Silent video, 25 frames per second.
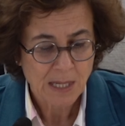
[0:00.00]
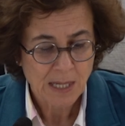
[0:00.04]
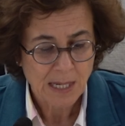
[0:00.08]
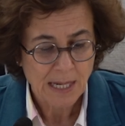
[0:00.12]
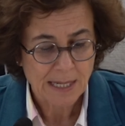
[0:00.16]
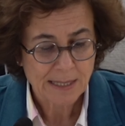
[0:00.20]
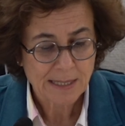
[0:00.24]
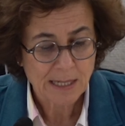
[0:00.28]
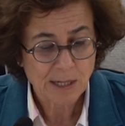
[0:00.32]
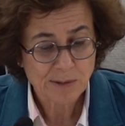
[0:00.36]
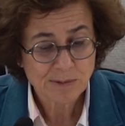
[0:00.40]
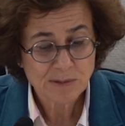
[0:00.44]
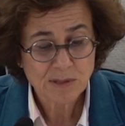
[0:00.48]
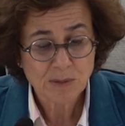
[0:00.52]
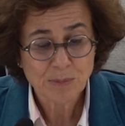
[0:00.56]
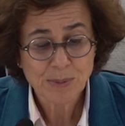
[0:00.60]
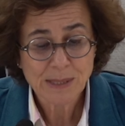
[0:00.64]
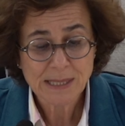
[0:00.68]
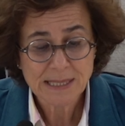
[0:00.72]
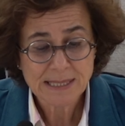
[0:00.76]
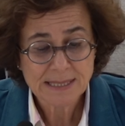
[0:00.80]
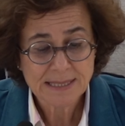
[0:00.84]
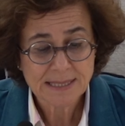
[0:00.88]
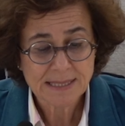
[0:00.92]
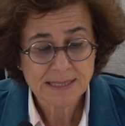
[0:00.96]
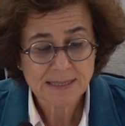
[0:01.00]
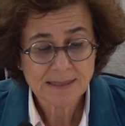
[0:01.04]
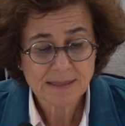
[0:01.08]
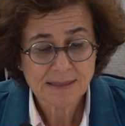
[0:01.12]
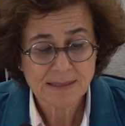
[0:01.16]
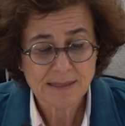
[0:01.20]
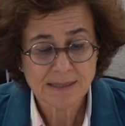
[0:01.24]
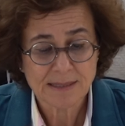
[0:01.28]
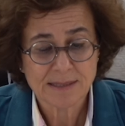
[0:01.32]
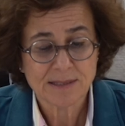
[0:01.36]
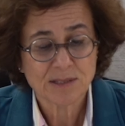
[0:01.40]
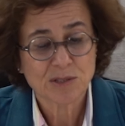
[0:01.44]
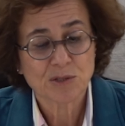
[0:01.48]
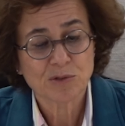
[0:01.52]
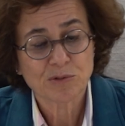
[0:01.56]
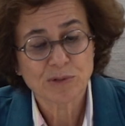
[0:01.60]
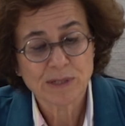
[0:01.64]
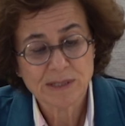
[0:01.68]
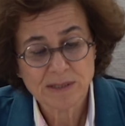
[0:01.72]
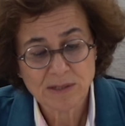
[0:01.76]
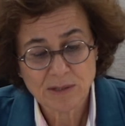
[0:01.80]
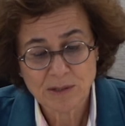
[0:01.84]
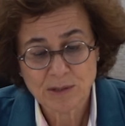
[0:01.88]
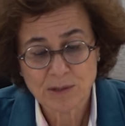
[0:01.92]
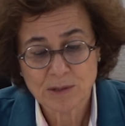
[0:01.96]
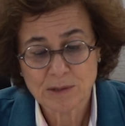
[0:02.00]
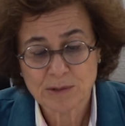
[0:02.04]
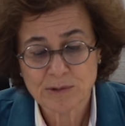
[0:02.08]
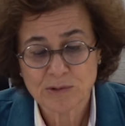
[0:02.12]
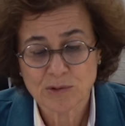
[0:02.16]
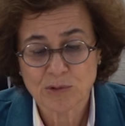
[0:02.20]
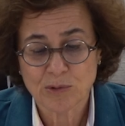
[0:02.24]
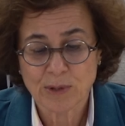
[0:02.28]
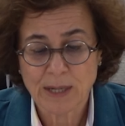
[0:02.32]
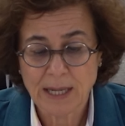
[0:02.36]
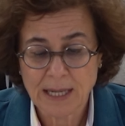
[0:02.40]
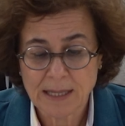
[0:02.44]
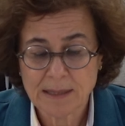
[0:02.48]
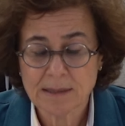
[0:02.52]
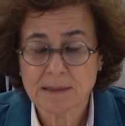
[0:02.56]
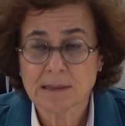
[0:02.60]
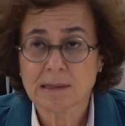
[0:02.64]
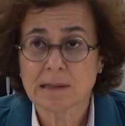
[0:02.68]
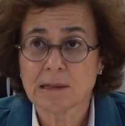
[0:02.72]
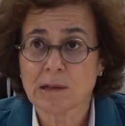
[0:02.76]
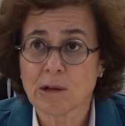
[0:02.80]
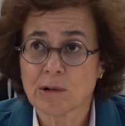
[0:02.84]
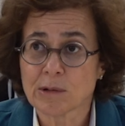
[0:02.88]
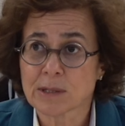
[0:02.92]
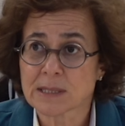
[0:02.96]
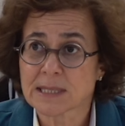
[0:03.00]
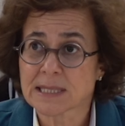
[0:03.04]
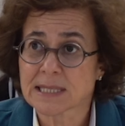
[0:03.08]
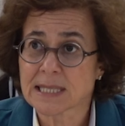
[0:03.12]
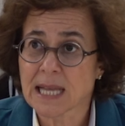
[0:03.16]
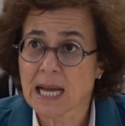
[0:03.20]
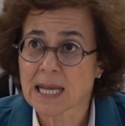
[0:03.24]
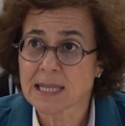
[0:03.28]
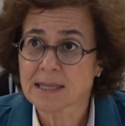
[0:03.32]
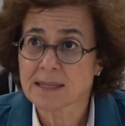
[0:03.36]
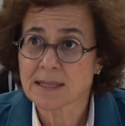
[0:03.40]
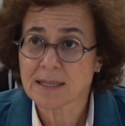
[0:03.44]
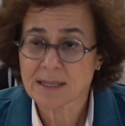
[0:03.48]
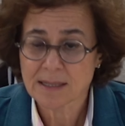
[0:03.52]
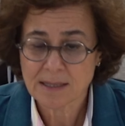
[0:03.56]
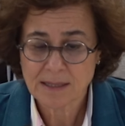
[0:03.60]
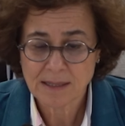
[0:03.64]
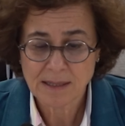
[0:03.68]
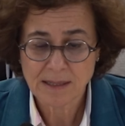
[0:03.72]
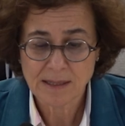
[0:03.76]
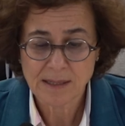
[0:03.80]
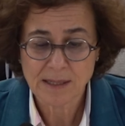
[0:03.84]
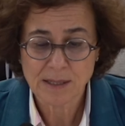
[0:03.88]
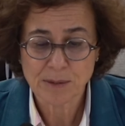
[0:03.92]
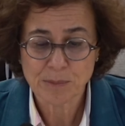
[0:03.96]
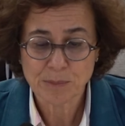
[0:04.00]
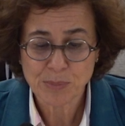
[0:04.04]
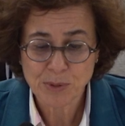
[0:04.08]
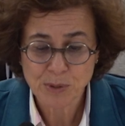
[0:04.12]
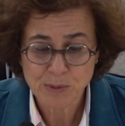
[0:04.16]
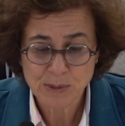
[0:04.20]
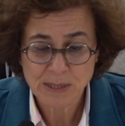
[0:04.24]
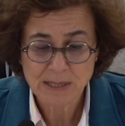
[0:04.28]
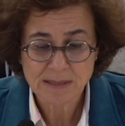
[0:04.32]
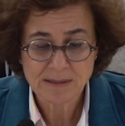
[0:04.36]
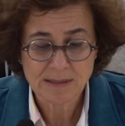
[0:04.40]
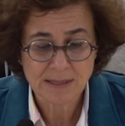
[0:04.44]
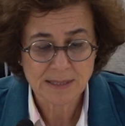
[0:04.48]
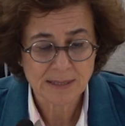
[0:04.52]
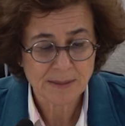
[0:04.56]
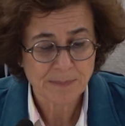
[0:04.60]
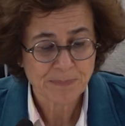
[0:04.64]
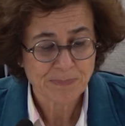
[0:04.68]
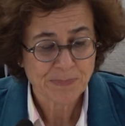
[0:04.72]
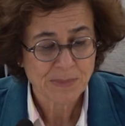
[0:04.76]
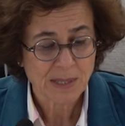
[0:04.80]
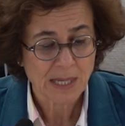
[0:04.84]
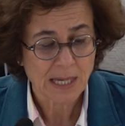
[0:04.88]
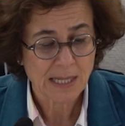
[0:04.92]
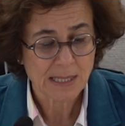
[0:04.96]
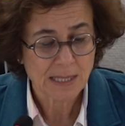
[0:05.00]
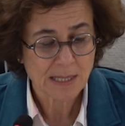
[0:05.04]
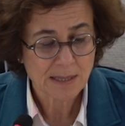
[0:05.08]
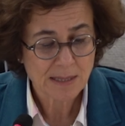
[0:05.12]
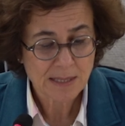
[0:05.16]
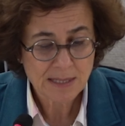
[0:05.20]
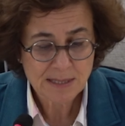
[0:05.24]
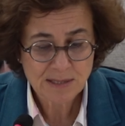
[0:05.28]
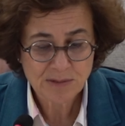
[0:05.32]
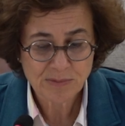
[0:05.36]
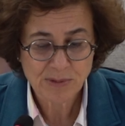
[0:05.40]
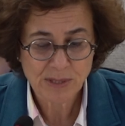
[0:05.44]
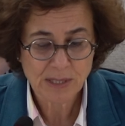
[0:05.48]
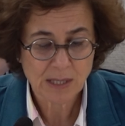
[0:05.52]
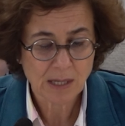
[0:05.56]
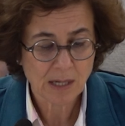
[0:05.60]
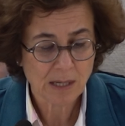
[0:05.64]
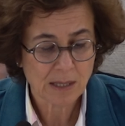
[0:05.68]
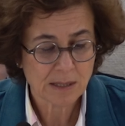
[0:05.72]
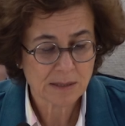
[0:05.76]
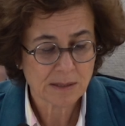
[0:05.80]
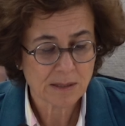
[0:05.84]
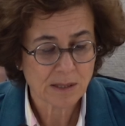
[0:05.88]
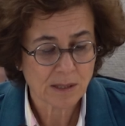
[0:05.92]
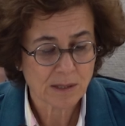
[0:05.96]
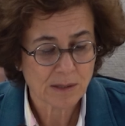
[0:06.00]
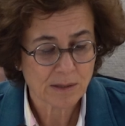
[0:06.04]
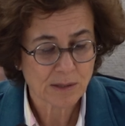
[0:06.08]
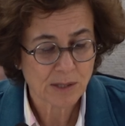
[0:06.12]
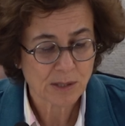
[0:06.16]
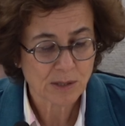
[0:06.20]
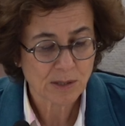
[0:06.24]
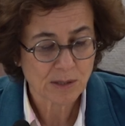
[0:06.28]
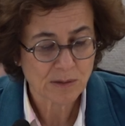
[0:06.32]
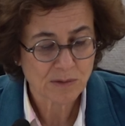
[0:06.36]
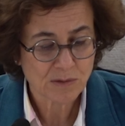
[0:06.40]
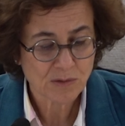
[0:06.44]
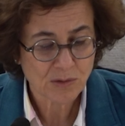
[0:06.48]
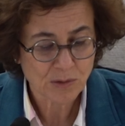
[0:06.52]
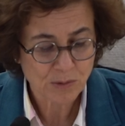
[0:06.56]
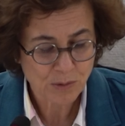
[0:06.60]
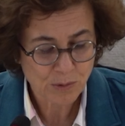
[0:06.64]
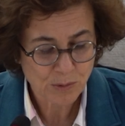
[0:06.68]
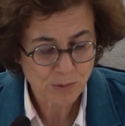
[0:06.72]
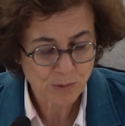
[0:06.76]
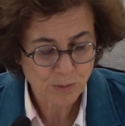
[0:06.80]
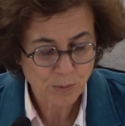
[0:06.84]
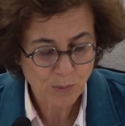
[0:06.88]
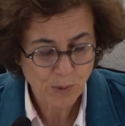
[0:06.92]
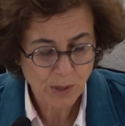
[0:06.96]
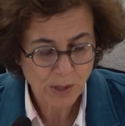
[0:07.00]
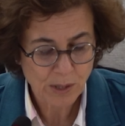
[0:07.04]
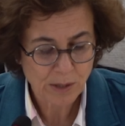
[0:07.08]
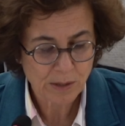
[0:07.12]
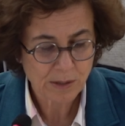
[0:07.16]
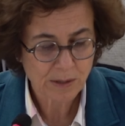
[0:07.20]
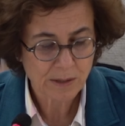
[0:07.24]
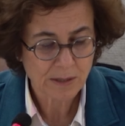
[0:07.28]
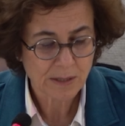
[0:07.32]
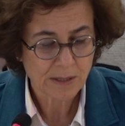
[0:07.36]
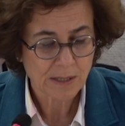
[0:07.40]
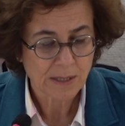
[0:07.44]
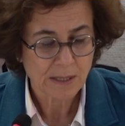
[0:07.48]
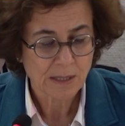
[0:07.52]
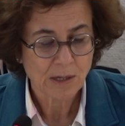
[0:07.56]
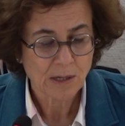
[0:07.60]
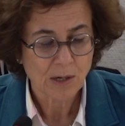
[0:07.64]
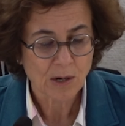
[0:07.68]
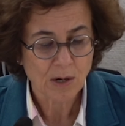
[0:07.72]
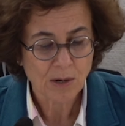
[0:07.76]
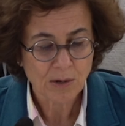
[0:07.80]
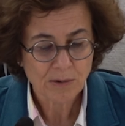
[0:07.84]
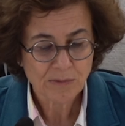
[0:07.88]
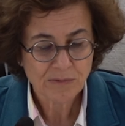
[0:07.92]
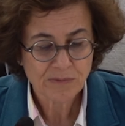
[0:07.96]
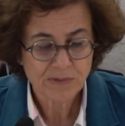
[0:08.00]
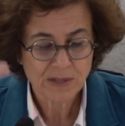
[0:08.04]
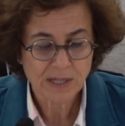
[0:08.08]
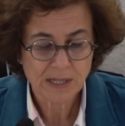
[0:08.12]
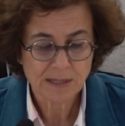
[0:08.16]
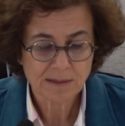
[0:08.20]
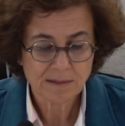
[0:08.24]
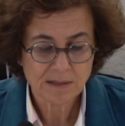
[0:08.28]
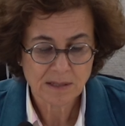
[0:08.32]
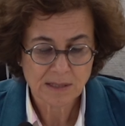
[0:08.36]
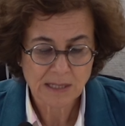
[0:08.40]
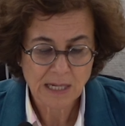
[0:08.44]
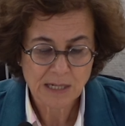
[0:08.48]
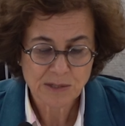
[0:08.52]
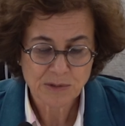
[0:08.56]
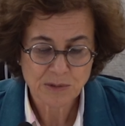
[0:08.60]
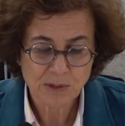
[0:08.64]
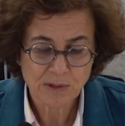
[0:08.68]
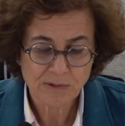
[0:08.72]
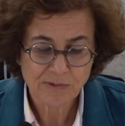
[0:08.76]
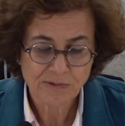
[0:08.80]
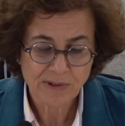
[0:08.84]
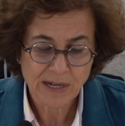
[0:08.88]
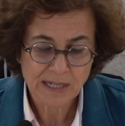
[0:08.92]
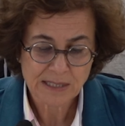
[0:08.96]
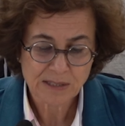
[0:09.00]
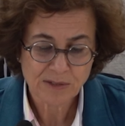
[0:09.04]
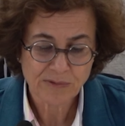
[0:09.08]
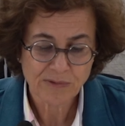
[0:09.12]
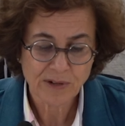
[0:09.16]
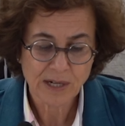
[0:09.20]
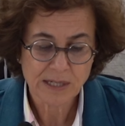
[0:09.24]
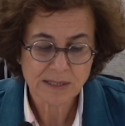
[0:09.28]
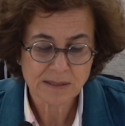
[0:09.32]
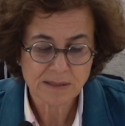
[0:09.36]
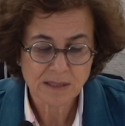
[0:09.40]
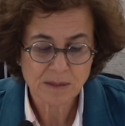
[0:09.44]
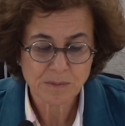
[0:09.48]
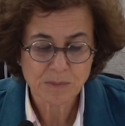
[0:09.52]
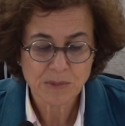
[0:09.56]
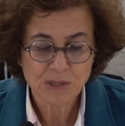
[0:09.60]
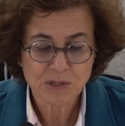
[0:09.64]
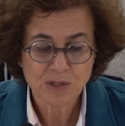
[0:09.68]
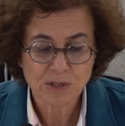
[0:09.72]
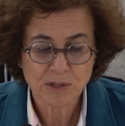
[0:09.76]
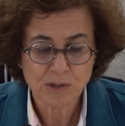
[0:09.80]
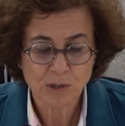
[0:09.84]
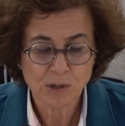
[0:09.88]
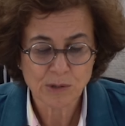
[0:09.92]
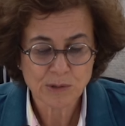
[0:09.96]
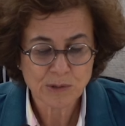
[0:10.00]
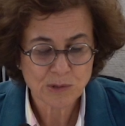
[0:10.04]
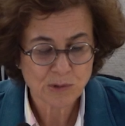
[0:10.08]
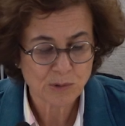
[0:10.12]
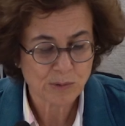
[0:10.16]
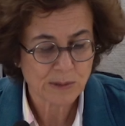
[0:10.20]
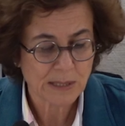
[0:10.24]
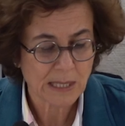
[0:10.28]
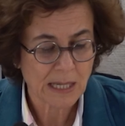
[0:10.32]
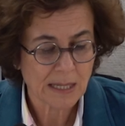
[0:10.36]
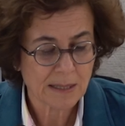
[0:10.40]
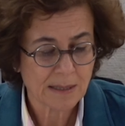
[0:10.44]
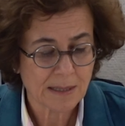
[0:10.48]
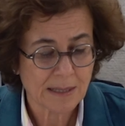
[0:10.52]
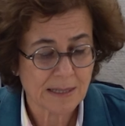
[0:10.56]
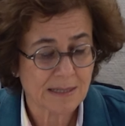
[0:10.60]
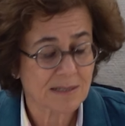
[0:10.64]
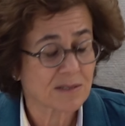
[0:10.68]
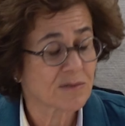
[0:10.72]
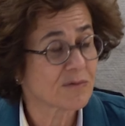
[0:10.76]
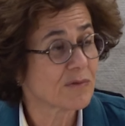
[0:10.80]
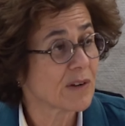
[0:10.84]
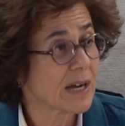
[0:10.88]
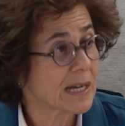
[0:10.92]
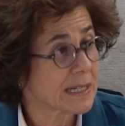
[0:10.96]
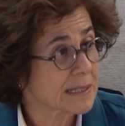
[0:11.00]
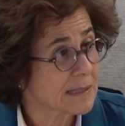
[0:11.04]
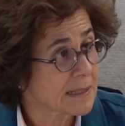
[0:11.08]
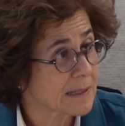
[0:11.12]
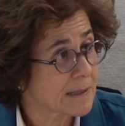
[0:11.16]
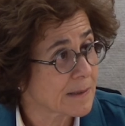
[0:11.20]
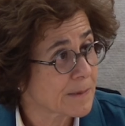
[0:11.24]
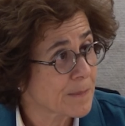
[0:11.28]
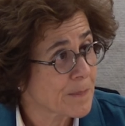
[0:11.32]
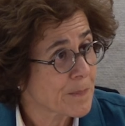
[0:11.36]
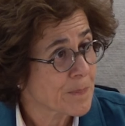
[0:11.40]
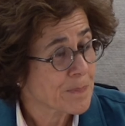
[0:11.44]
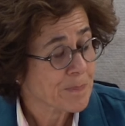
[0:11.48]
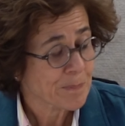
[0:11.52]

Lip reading: Accountability is critical to end long-standing impunity. And in this regard, the continued work of the International Fact-Finding Mission on Sudan is vital.